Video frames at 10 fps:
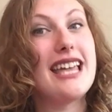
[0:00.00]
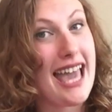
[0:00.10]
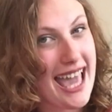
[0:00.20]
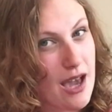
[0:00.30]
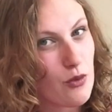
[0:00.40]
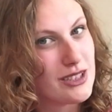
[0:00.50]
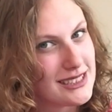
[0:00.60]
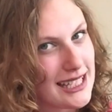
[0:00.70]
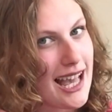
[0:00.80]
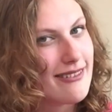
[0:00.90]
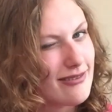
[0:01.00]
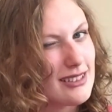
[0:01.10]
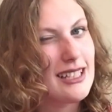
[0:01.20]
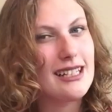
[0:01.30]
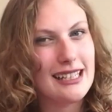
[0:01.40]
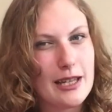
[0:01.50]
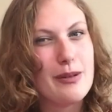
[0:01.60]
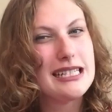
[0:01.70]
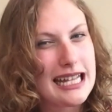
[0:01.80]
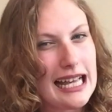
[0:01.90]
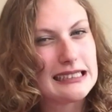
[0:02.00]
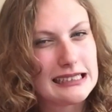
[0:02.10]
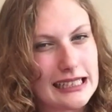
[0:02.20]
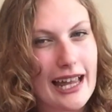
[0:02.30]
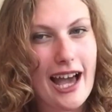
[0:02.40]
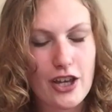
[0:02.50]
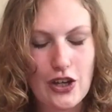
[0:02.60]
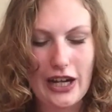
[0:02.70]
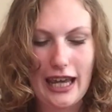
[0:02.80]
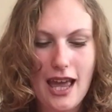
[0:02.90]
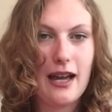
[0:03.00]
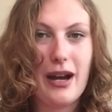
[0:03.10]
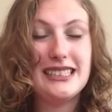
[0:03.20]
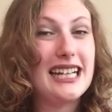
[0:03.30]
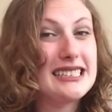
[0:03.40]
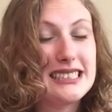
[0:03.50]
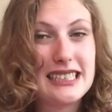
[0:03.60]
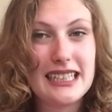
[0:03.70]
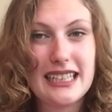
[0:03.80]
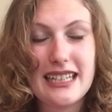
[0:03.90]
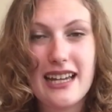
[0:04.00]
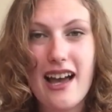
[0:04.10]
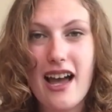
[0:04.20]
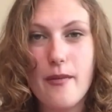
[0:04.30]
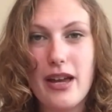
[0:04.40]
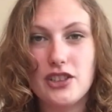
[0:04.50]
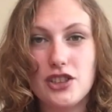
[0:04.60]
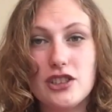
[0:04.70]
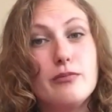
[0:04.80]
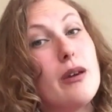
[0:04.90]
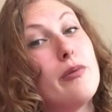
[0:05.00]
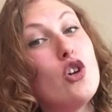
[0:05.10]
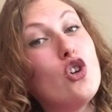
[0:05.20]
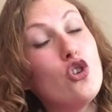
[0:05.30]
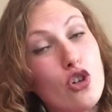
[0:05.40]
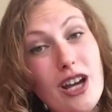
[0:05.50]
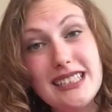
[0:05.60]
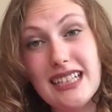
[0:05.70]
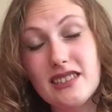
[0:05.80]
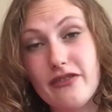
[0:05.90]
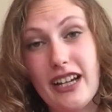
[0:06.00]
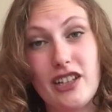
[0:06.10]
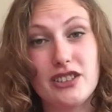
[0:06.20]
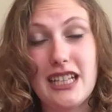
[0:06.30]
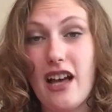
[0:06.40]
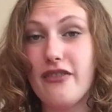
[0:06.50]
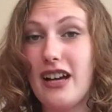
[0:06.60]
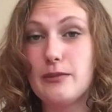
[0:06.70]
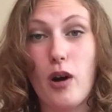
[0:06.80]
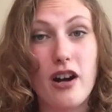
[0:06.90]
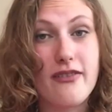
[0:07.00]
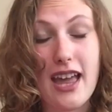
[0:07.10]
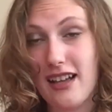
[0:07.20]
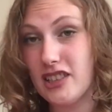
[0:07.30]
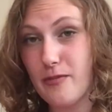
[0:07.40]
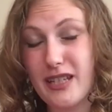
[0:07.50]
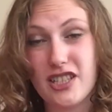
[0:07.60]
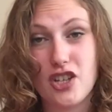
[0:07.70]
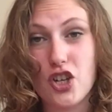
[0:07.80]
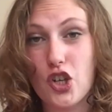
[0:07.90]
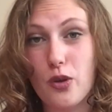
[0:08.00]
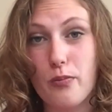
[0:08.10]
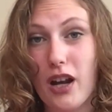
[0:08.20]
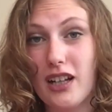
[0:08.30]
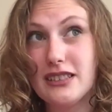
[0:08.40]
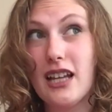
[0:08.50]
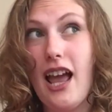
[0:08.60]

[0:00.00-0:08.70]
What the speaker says: they will definitely be tested at uni. Identity issues, maybe you identify yourself as part of the LGBTQ+